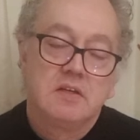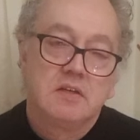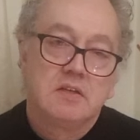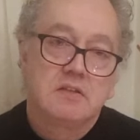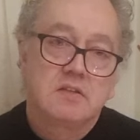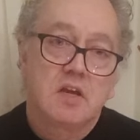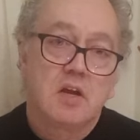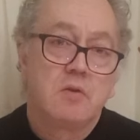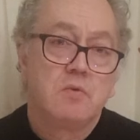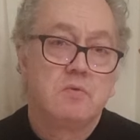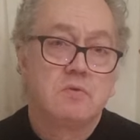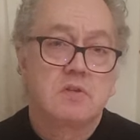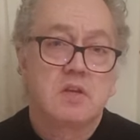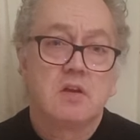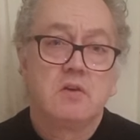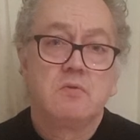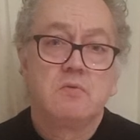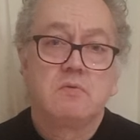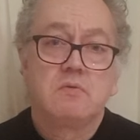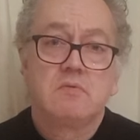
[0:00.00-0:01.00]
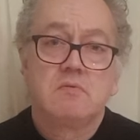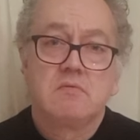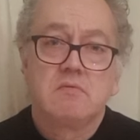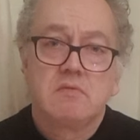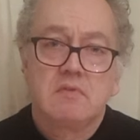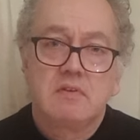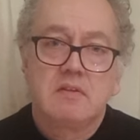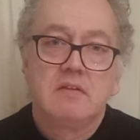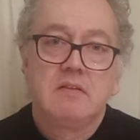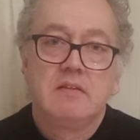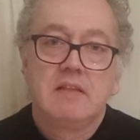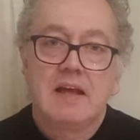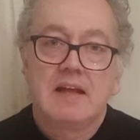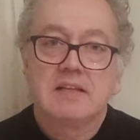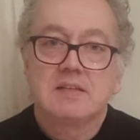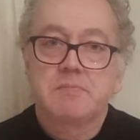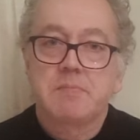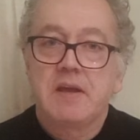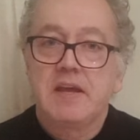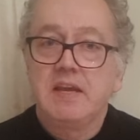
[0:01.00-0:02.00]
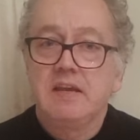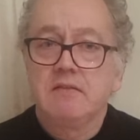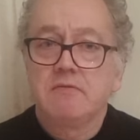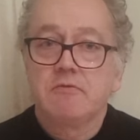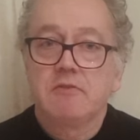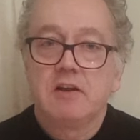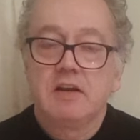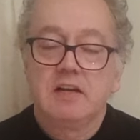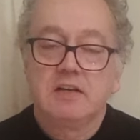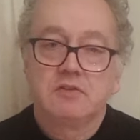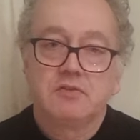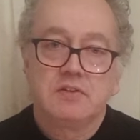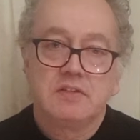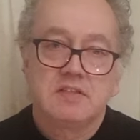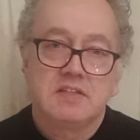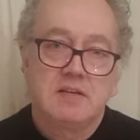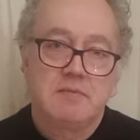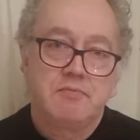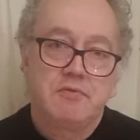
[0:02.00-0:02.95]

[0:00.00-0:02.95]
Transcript: So that's paying for electricity.